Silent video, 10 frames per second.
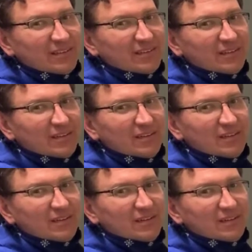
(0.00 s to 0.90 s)

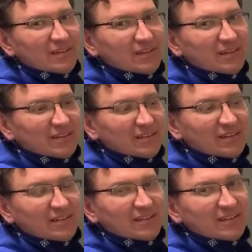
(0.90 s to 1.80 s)

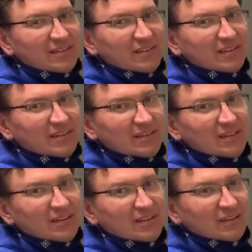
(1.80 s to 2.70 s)

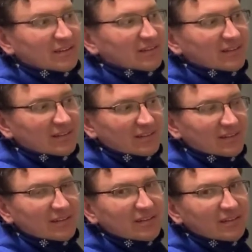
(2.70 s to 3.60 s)

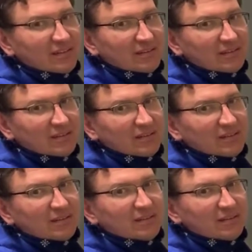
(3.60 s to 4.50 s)

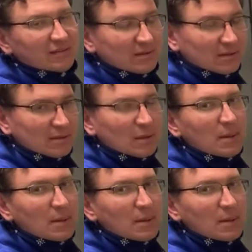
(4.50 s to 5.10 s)
(not speaking)